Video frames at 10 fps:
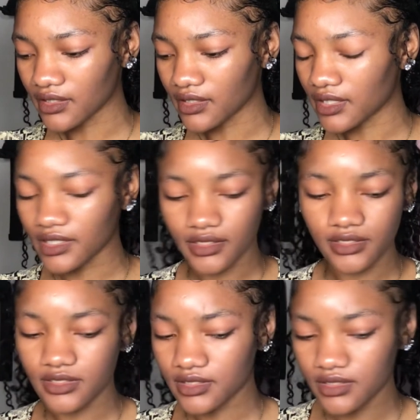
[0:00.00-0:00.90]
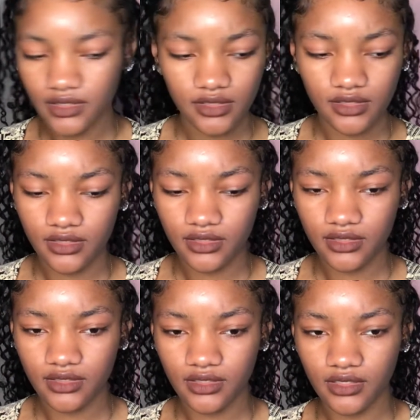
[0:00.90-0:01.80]
is
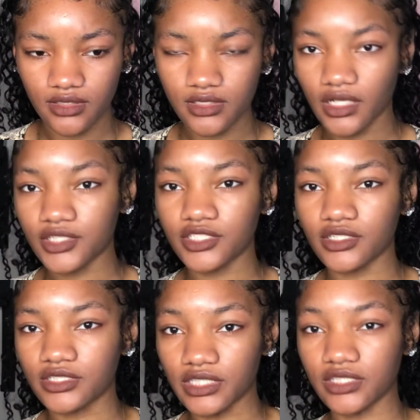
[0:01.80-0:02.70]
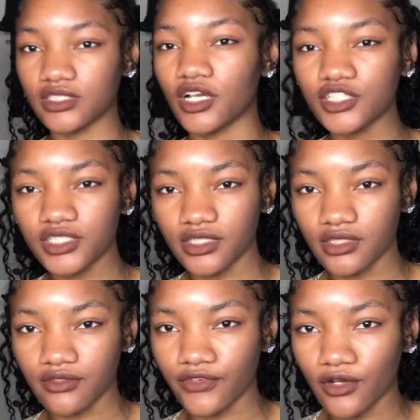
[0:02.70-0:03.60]
such a discussion
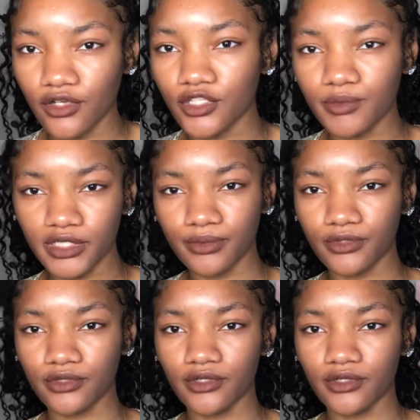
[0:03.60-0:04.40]
for other people